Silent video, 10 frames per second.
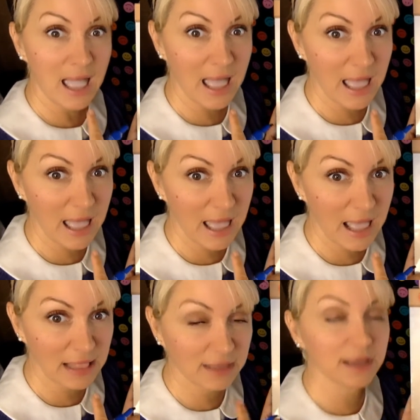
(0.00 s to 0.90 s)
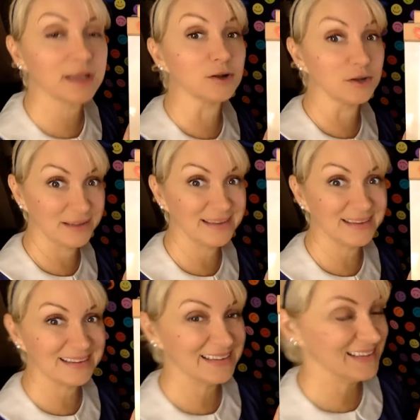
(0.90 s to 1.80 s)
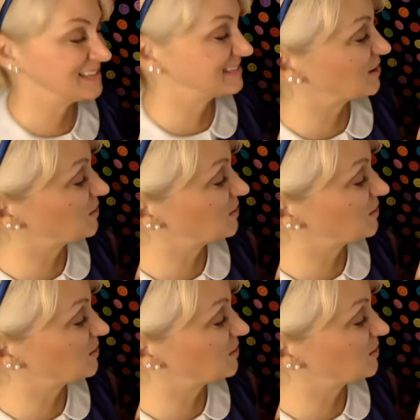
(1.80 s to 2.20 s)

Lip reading: Alligator. It is.